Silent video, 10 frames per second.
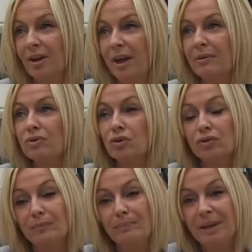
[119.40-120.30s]
You know, it
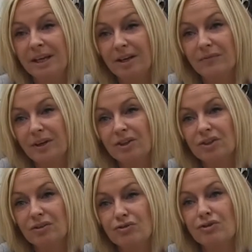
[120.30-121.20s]
sort of beat
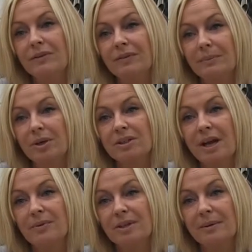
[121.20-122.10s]
conventional grieving because
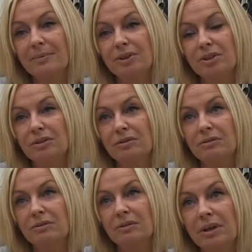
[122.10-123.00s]
I was able
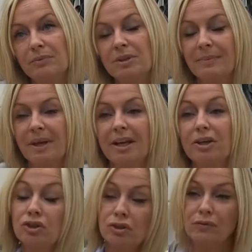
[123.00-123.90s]
to, it was something I
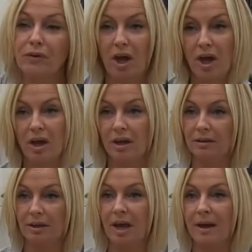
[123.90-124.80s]
could do for her,
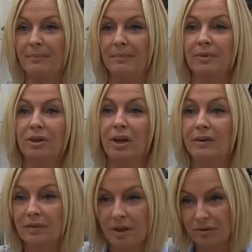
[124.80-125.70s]
you know,
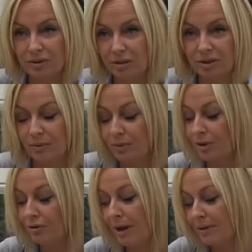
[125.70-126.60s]
even though she
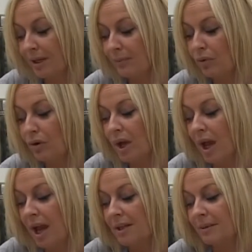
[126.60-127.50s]
wasn't around anymore.
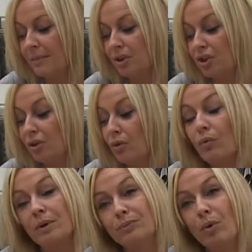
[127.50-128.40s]
Something she'd
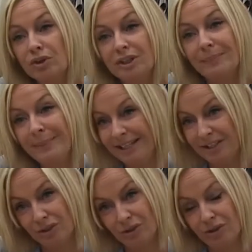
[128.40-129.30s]
always wanted me
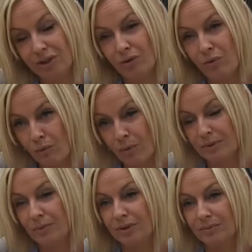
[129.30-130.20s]
to do. She'd
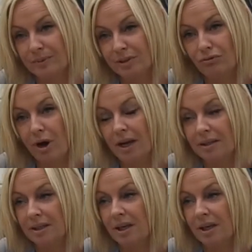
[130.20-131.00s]
always wanted me to write.